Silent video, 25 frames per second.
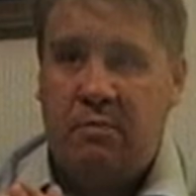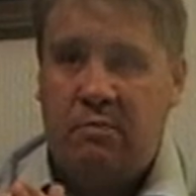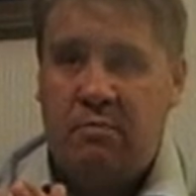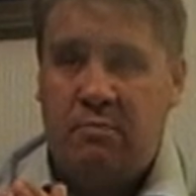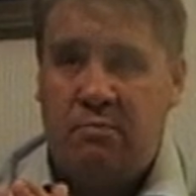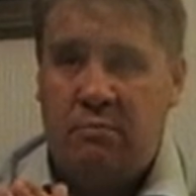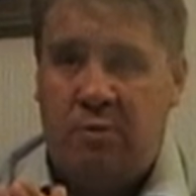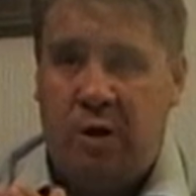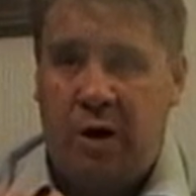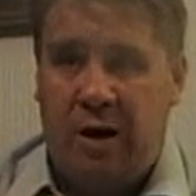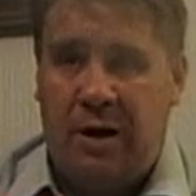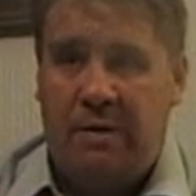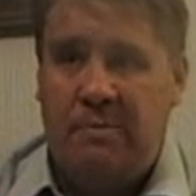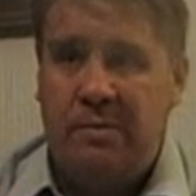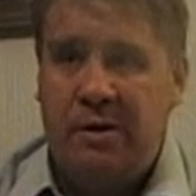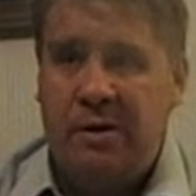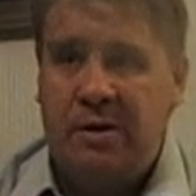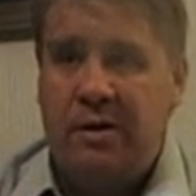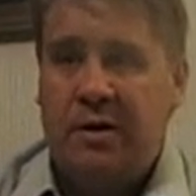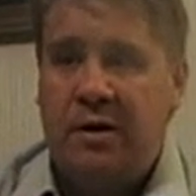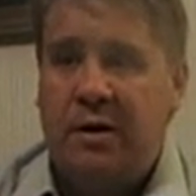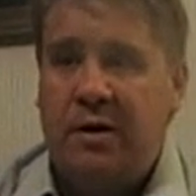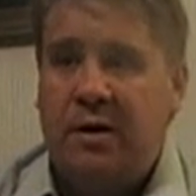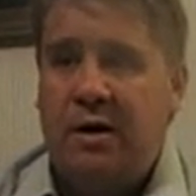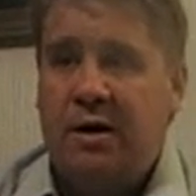
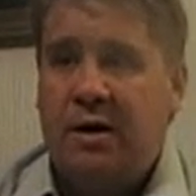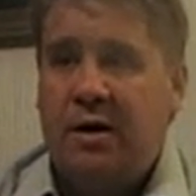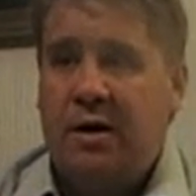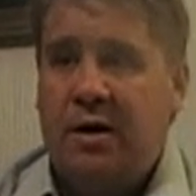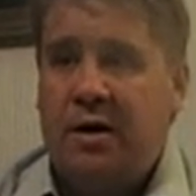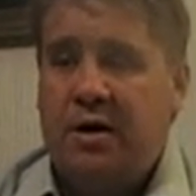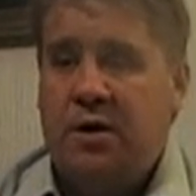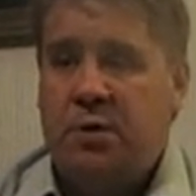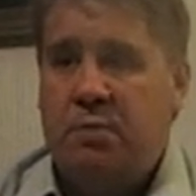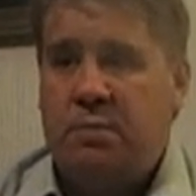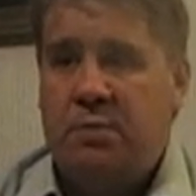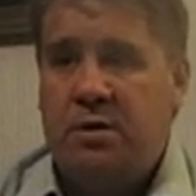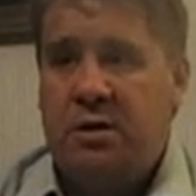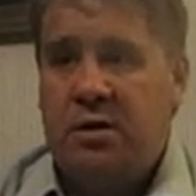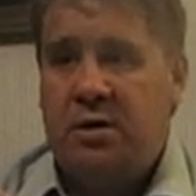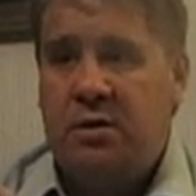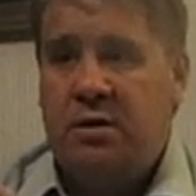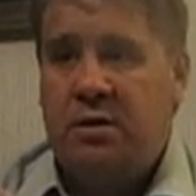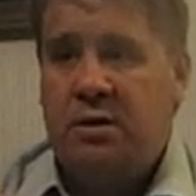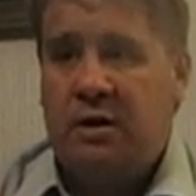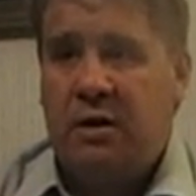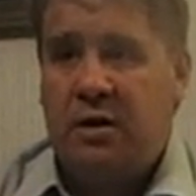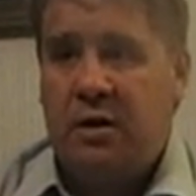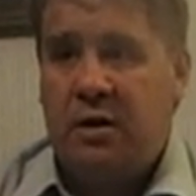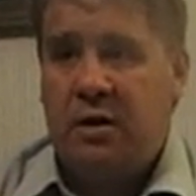Muhammad has been